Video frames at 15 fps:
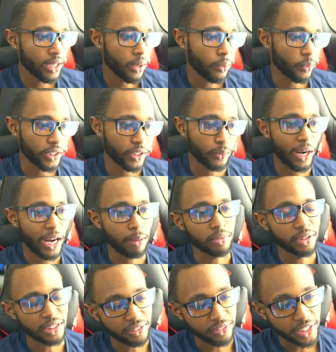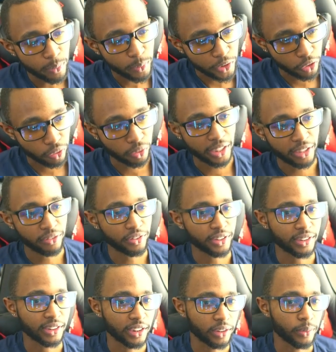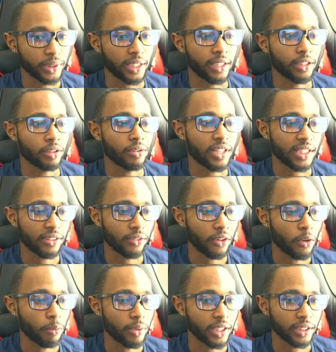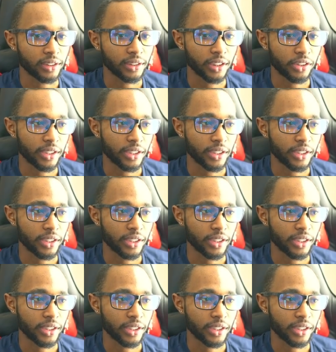which is why I believe he would strike for the center with an aggressive opening such